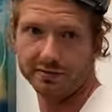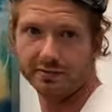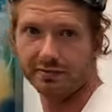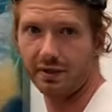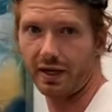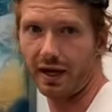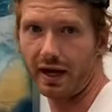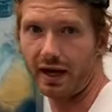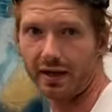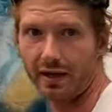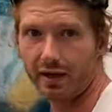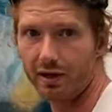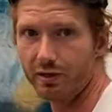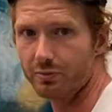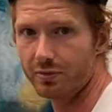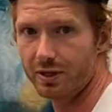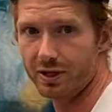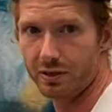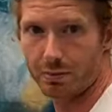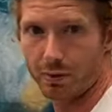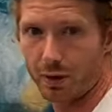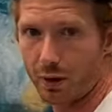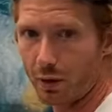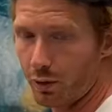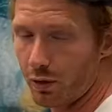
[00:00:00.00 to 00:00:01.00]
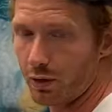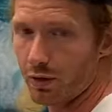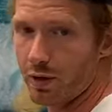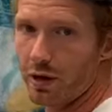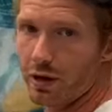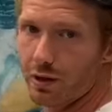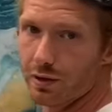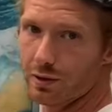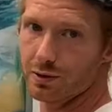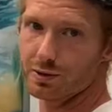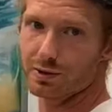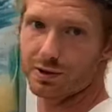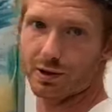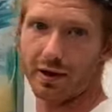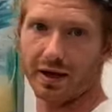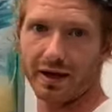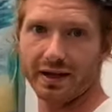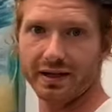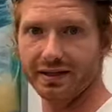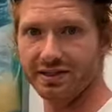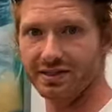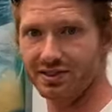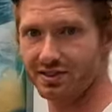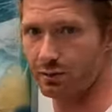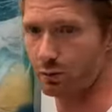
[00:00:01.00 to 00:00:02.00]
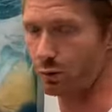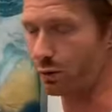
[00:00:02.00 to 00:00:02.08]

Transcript: at Home Depot or Lowe's or Ace or